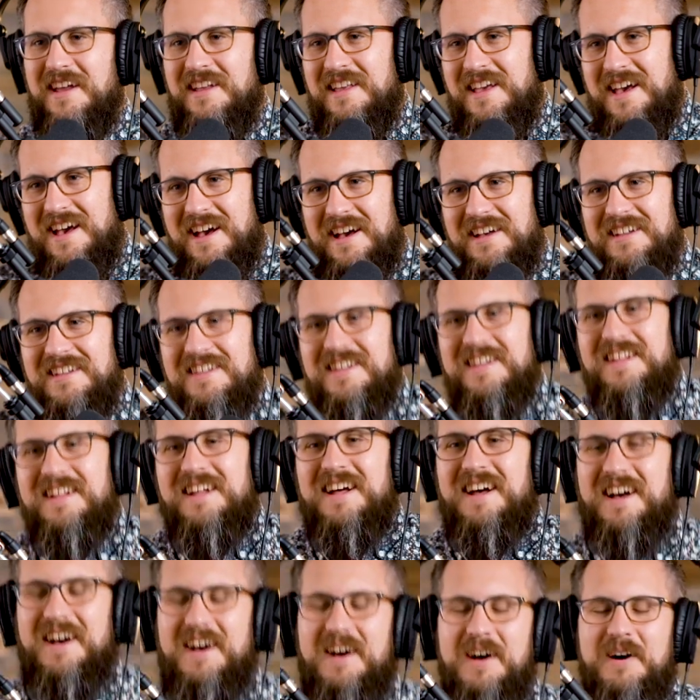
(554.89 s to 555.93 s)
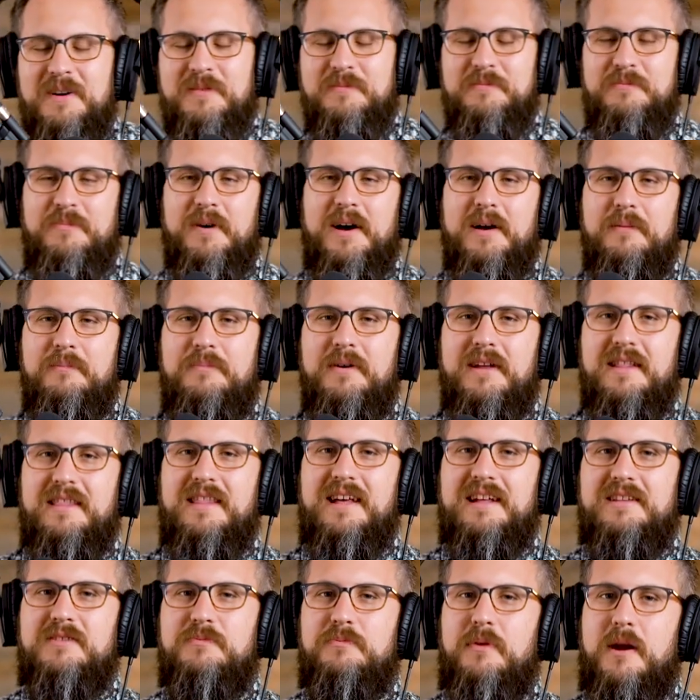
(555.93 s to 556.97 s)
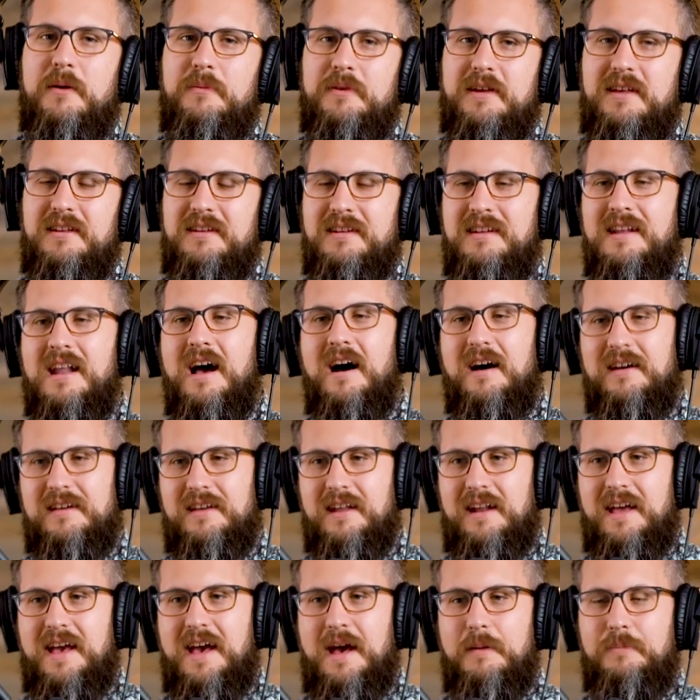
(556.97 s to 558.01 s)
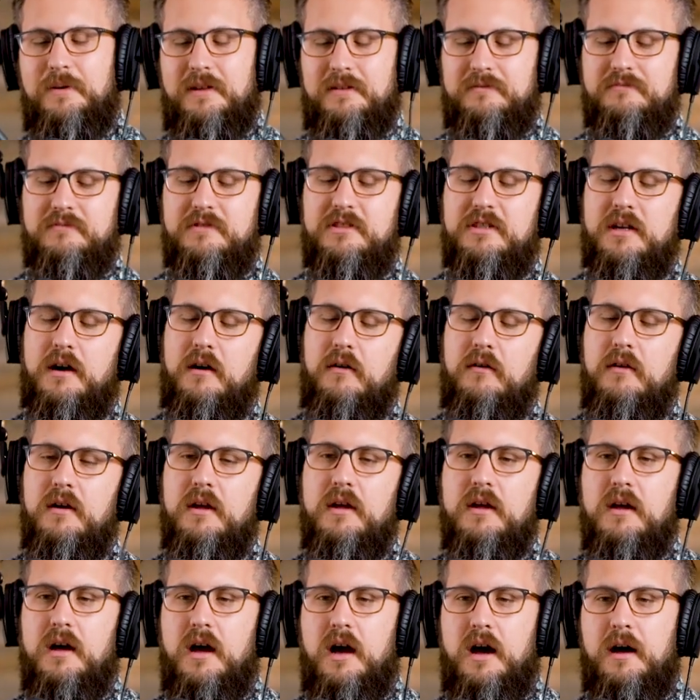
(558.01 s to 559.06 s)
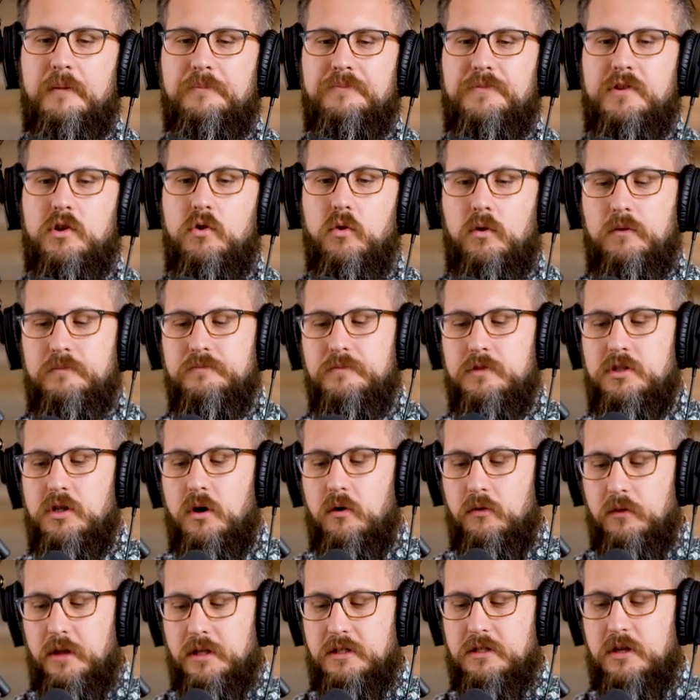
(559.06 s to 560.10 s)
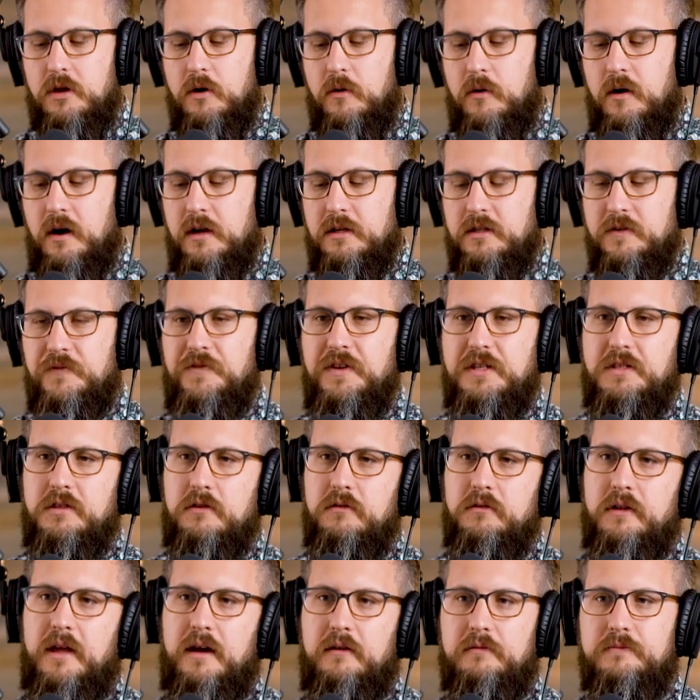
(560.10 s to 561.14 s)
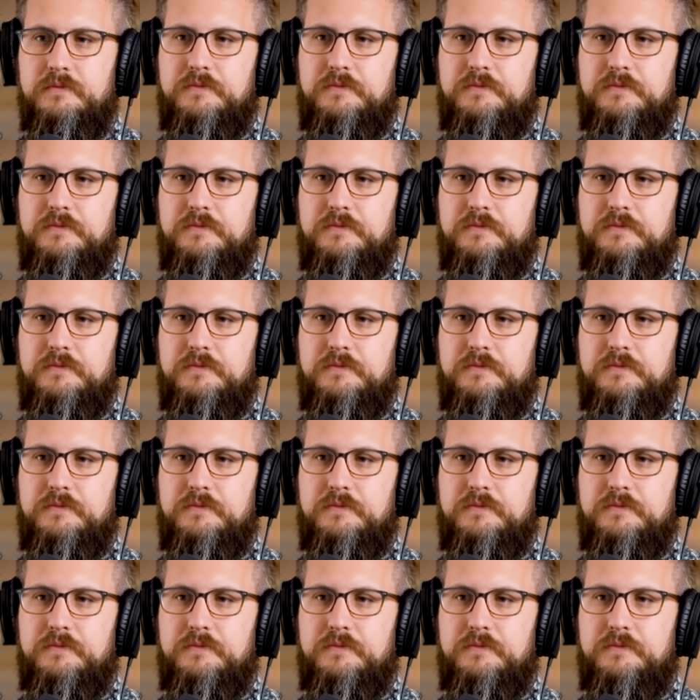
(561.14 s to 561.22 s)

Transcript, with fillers: yeah, um, but but that's probably not going to happen. So um, cool. So let's go on to physical now.